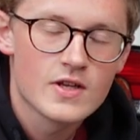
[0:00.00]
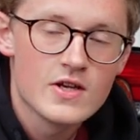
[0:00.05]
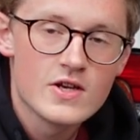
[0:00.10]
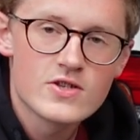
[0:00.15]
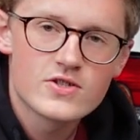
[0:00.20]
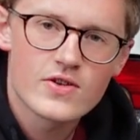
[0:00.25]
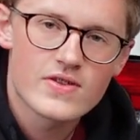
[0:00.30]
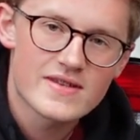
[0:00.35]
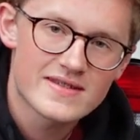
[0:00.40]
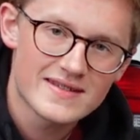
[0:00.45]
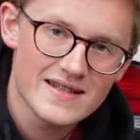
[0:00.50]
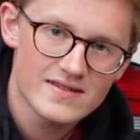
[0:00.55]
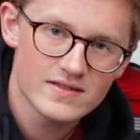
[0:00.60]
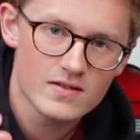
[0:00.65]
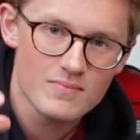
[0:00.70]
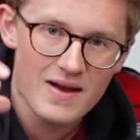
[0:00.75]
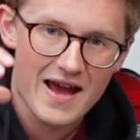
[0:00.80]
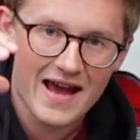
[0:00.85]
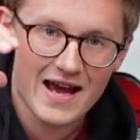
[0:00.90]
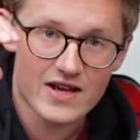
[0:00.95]
So the
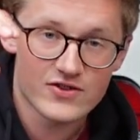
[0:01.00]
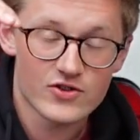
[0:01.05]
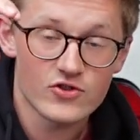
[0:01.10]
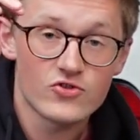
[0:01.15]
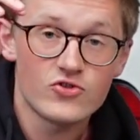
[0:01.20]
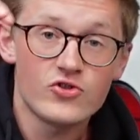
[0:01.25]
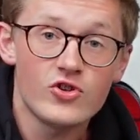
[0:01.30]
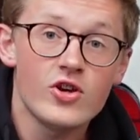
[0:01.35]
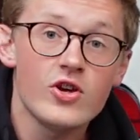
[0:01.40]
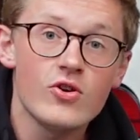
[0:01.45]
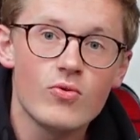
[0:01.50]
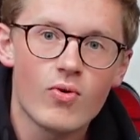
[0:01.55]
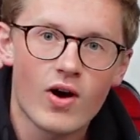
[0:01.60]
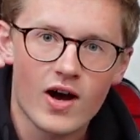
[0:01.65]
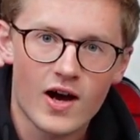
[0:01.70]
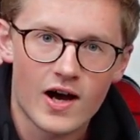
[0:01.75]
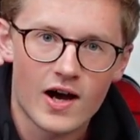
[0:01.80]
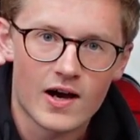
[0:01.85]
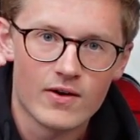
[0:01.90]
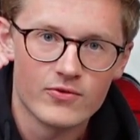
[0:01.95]
system has two
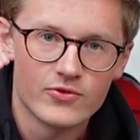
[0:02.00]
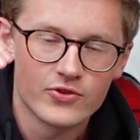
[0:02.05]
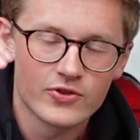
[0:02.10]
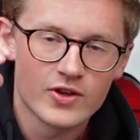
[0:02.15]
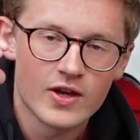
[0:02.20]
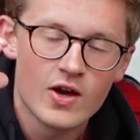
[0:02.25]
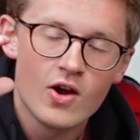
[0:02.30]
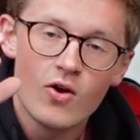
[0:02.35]
halves.